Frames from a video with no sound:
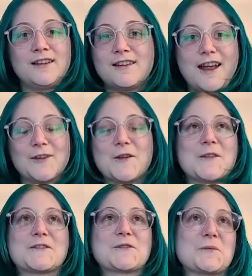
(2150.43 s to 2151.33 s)
I don't know,
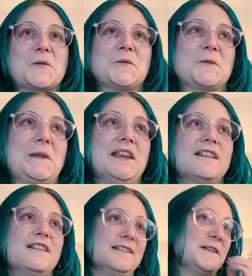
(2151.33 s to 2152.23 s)
that's super cool to me.
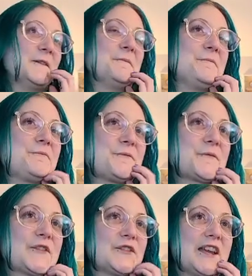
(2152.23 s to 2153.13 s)

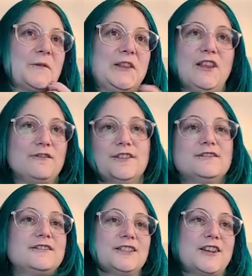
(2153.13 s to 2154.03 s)
So yeah, I would love
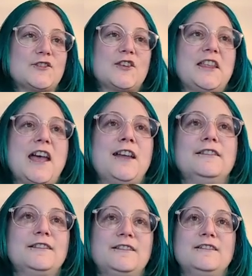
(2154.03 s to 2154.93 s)
to touch on that
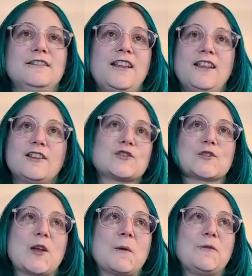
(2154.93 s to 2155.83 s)
and just
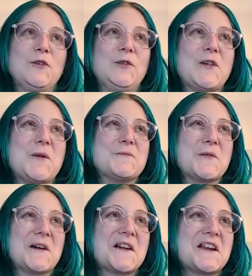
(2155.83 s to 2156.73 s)
talk about Food Club more.